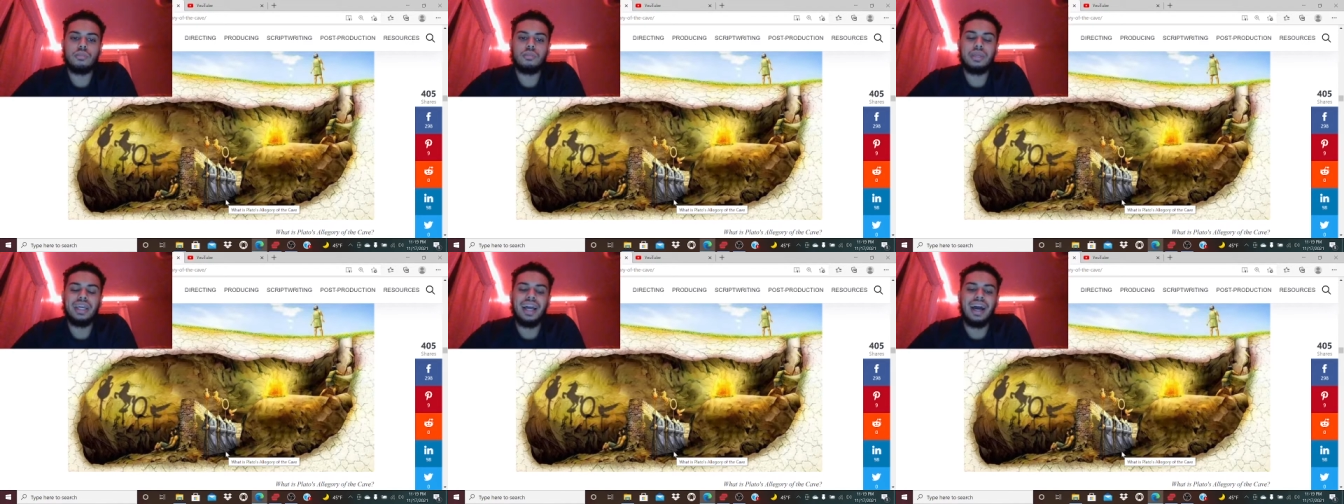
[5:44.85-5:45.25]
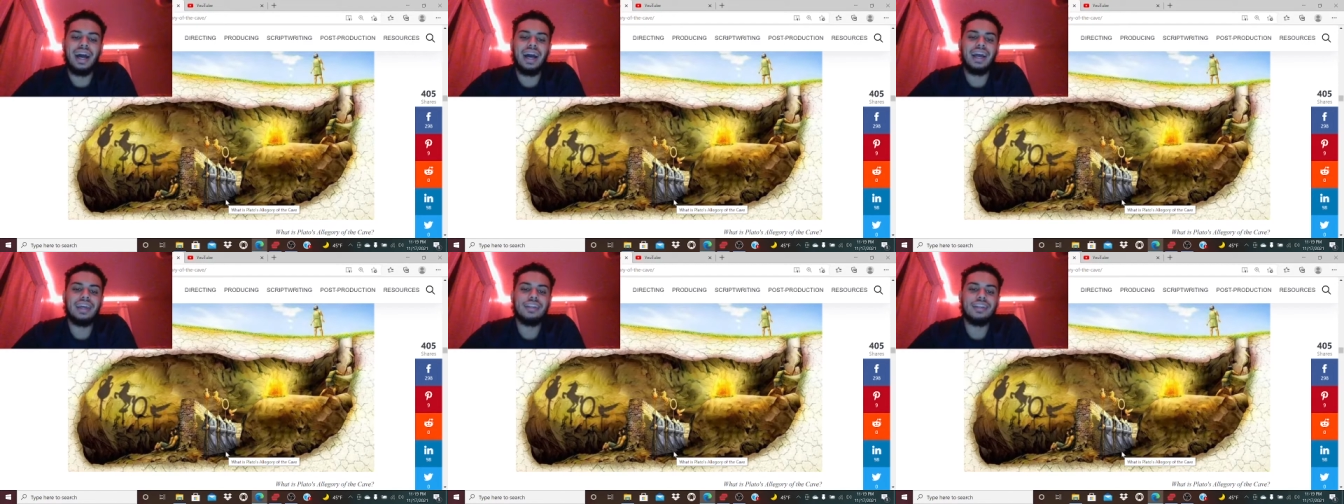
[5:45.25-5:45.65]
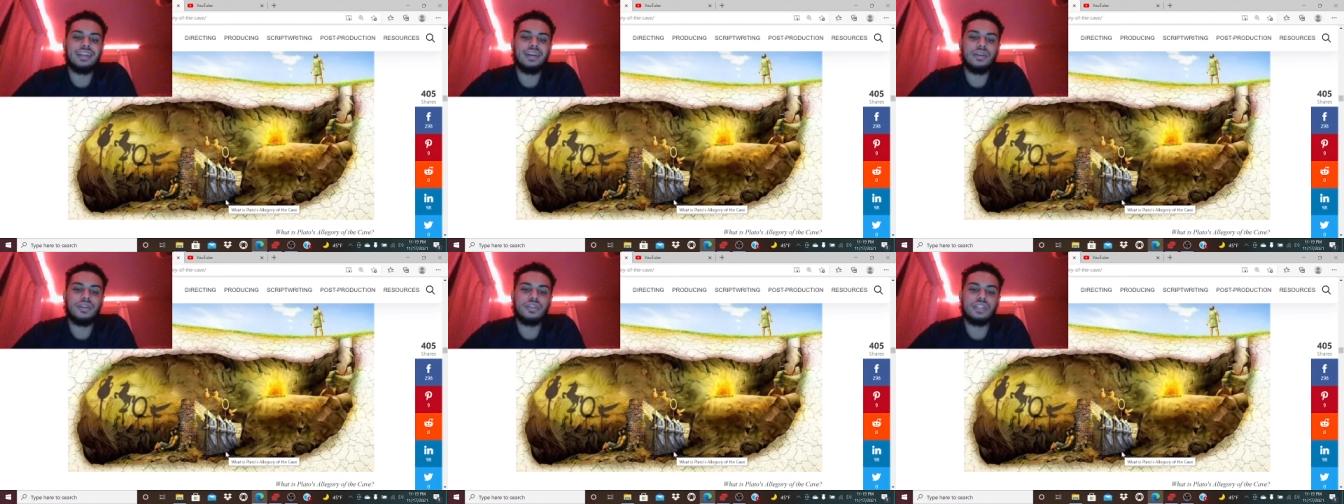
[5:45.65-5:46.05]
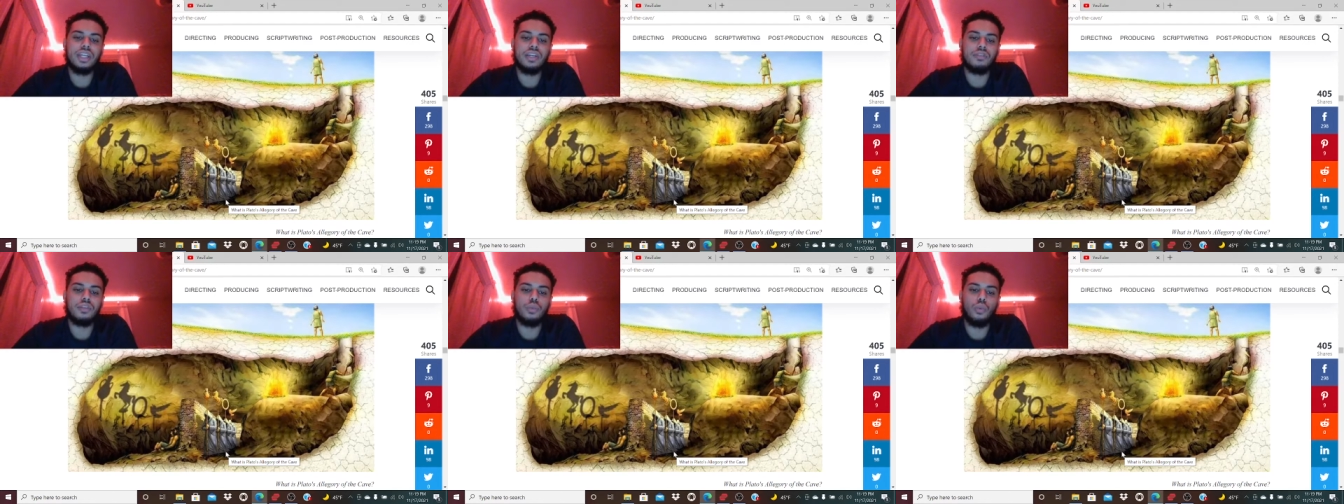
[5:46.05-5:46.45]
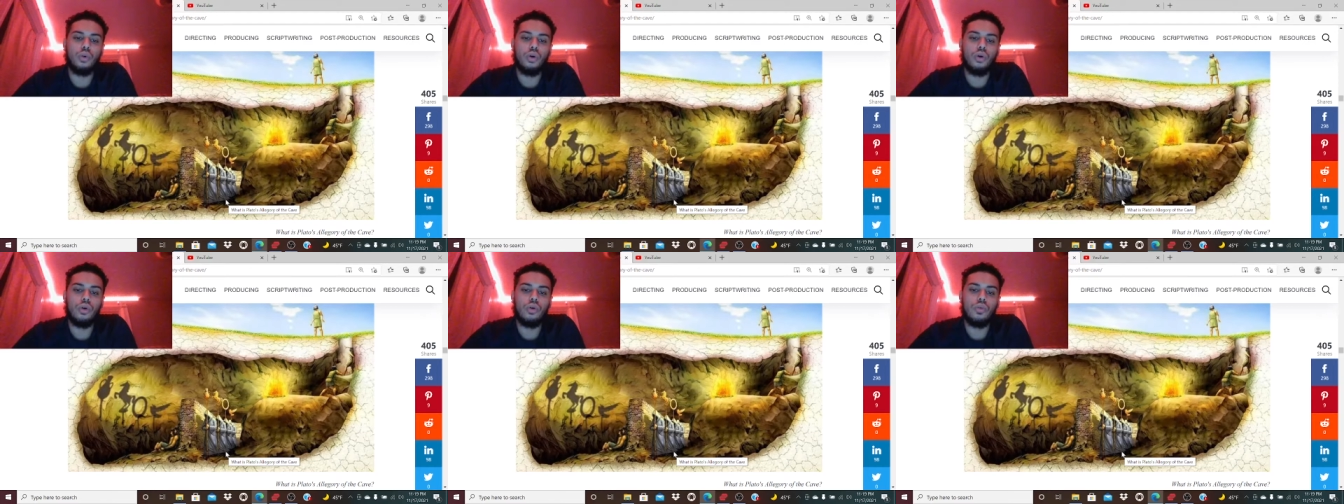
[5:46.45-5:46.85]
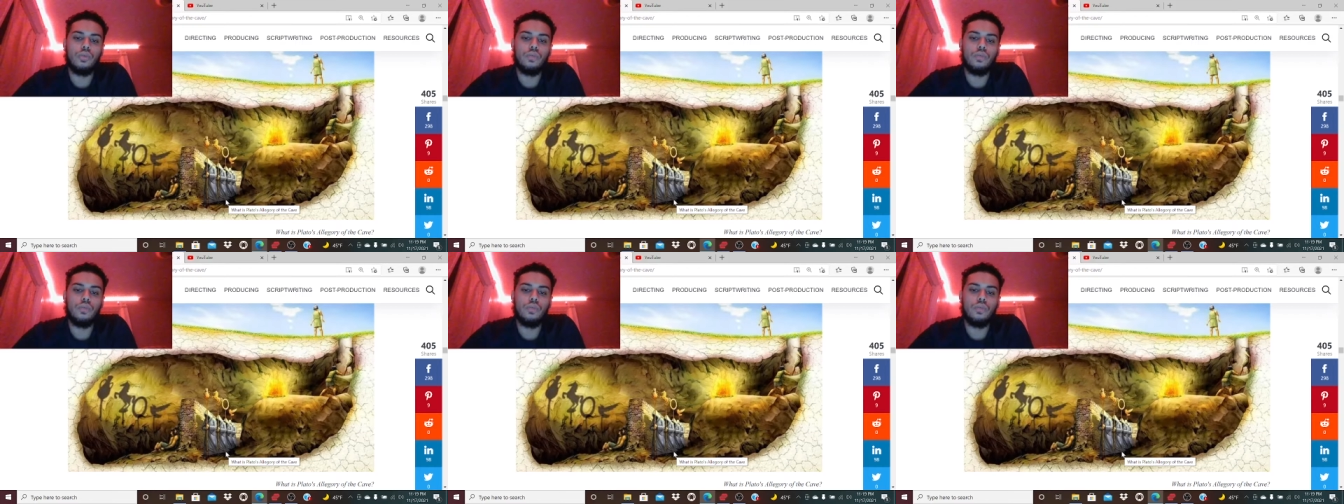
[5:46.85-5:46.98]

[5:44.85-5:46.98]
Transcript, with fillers: behind the other side of the wall